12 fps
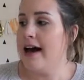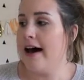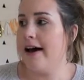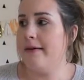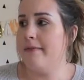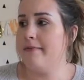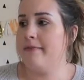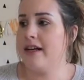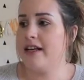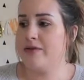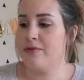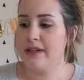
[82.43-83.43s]

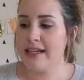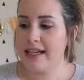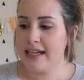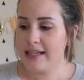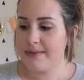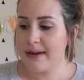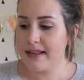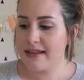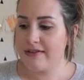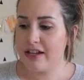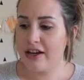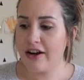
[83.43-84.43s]
It's really
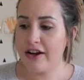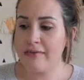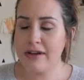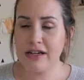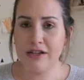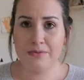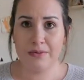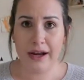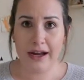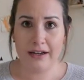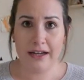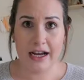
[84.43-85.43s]
inexpensive. The Not Your Mother's
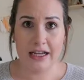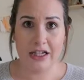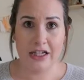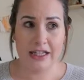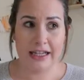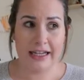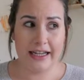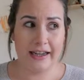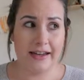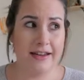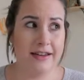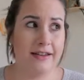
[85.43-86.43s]
brand actually